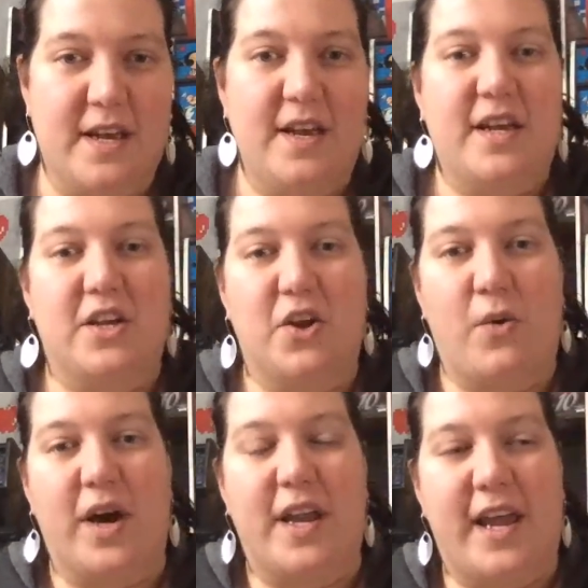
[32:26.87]
You know
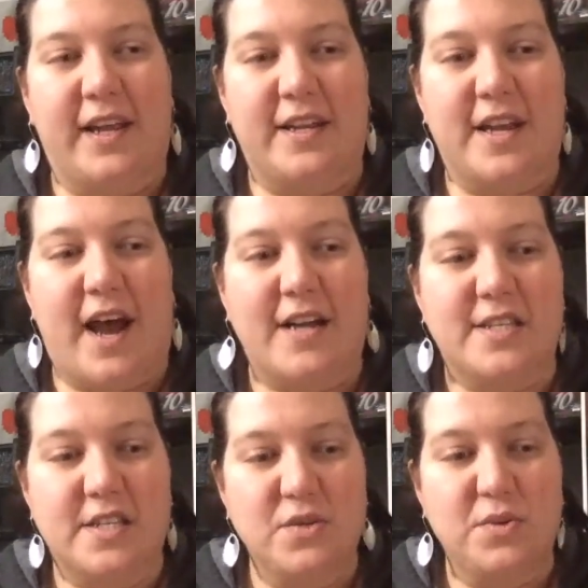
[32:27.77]
what? And I
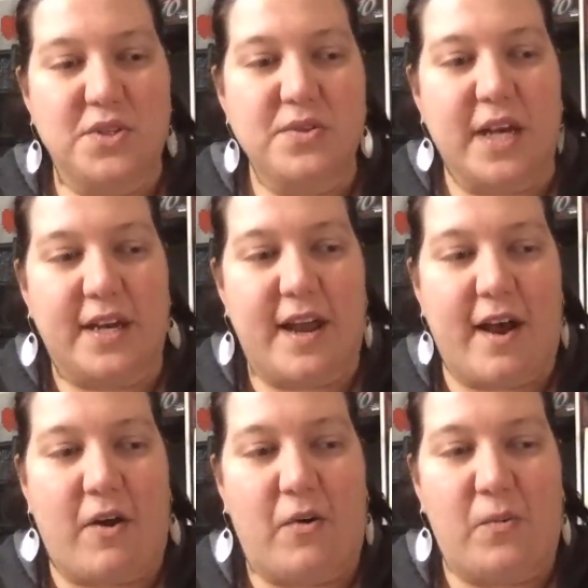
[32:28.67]
still will do that now,